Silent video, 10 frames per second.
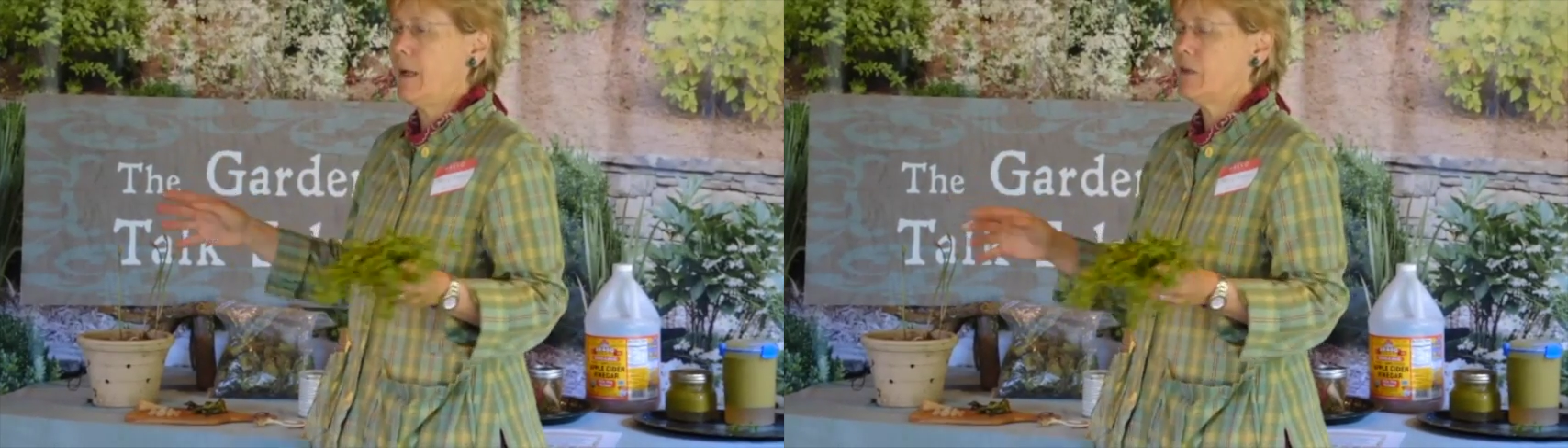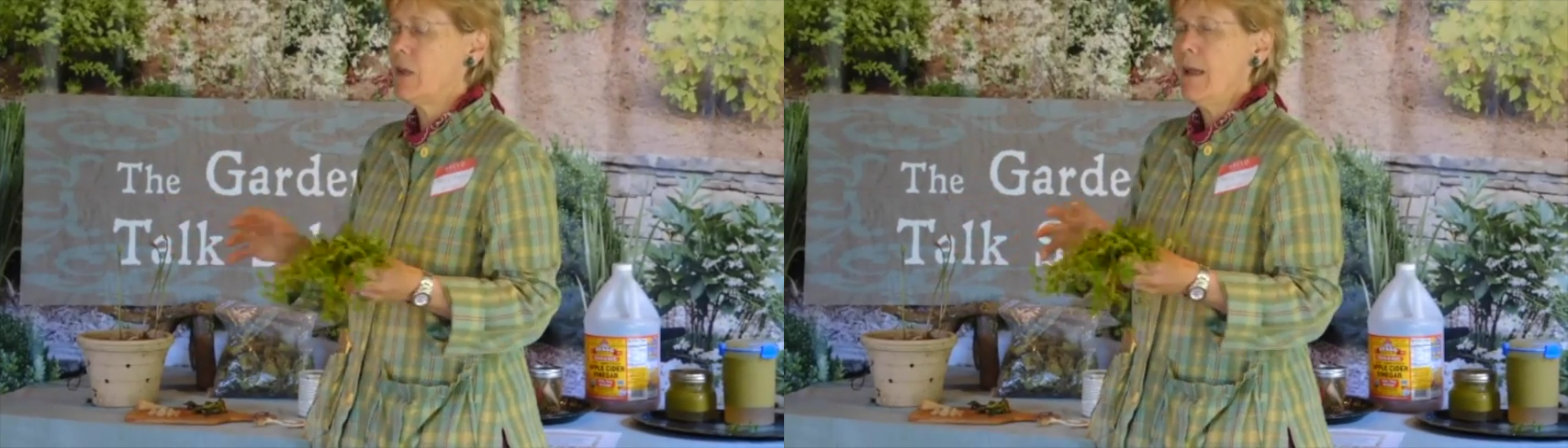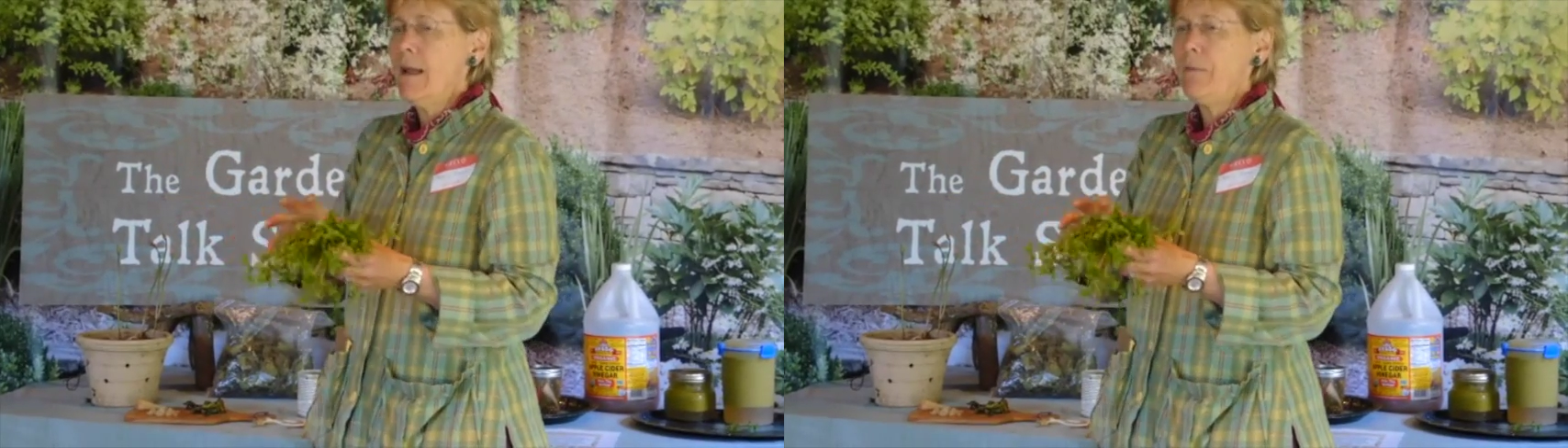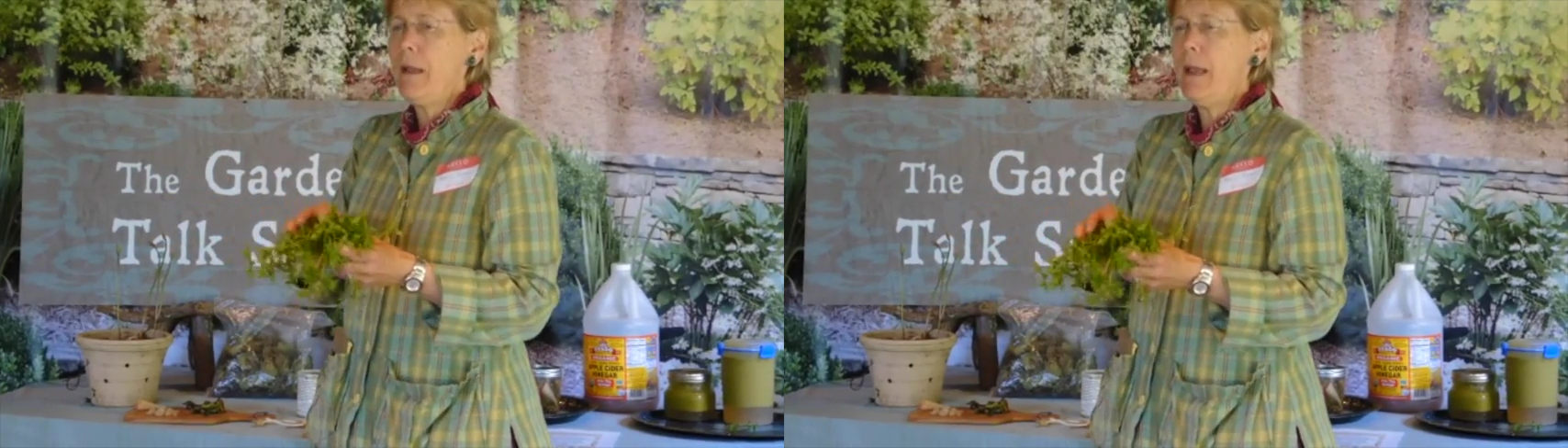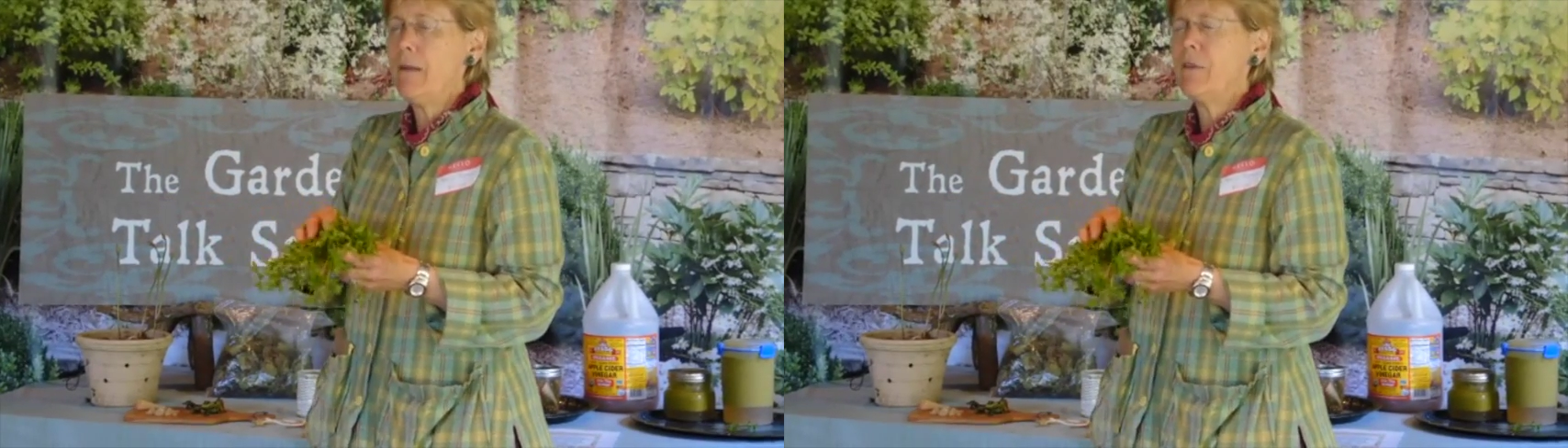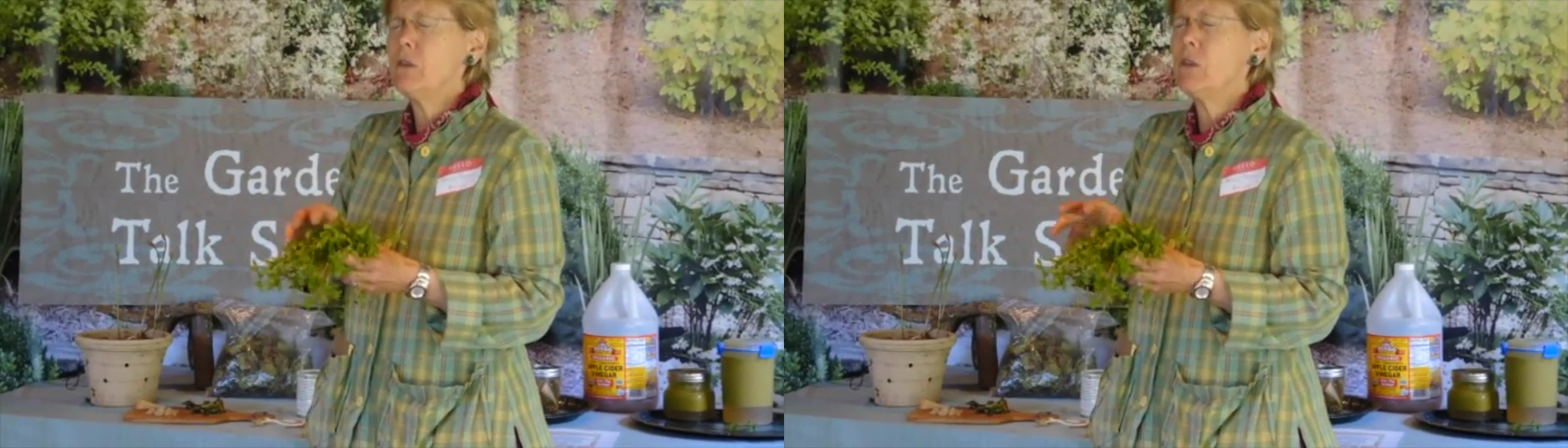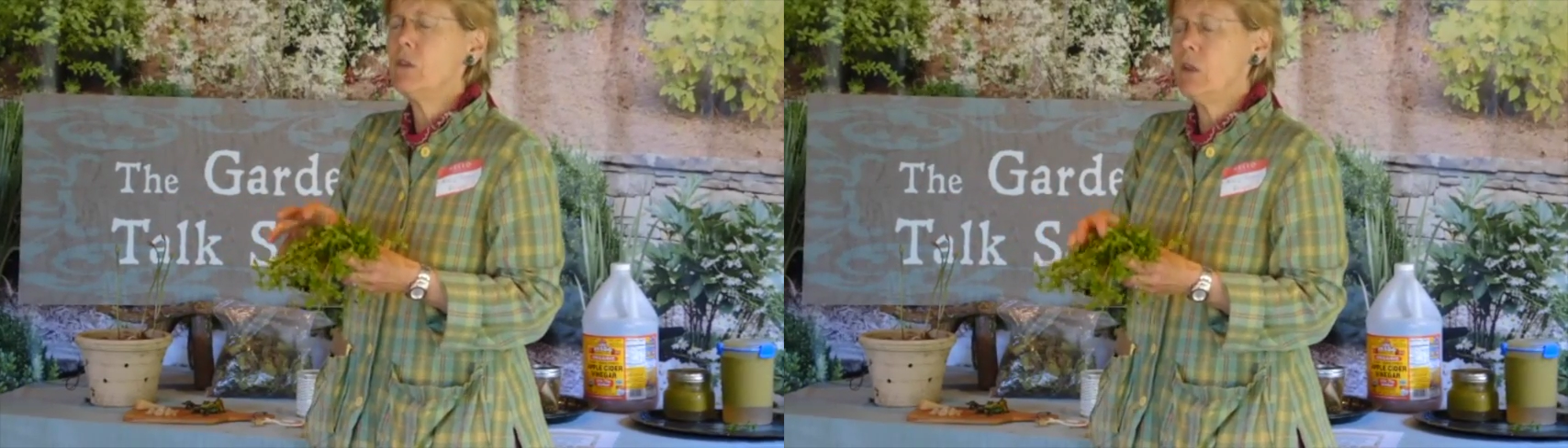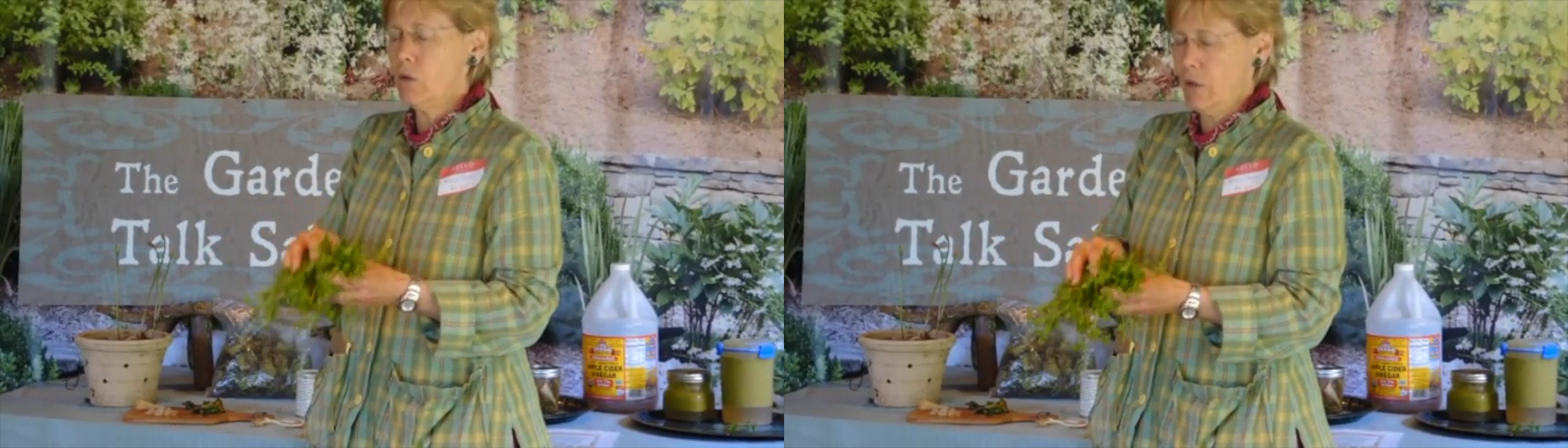plants, they have
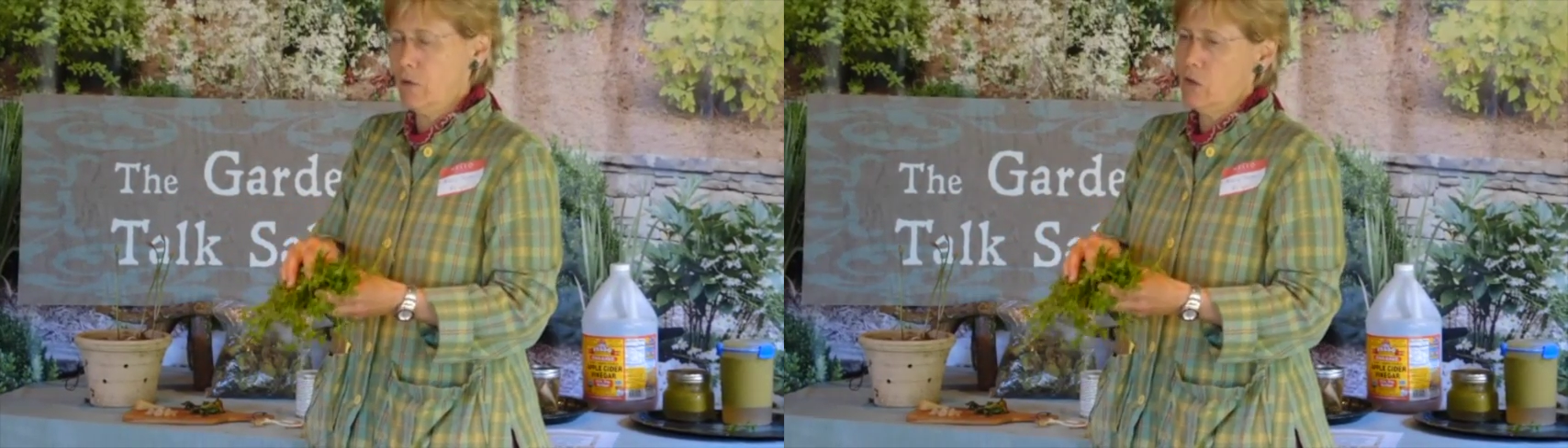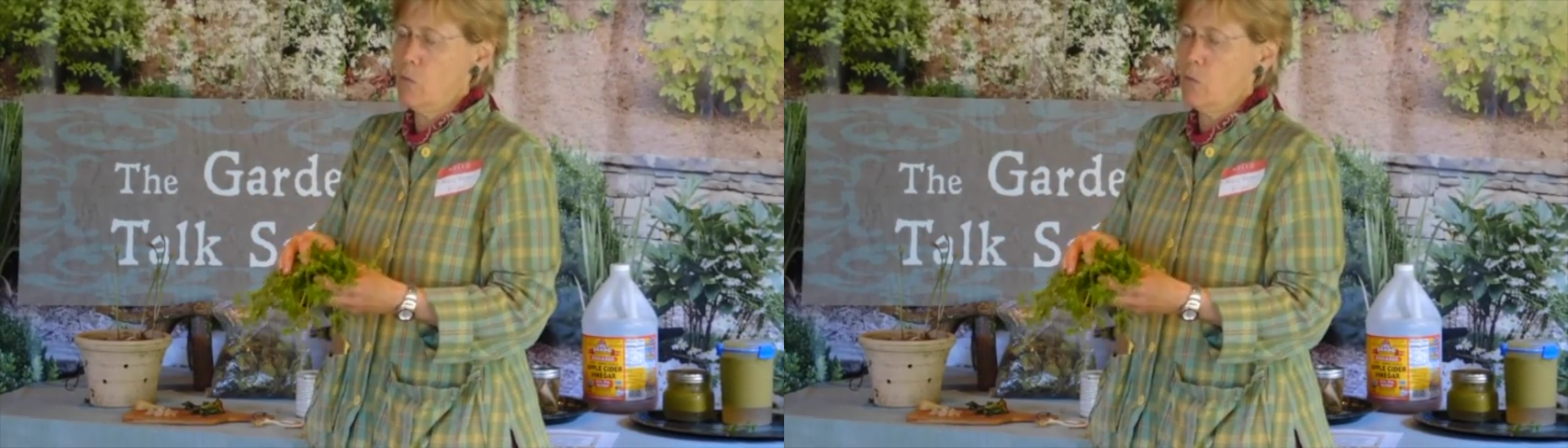zillions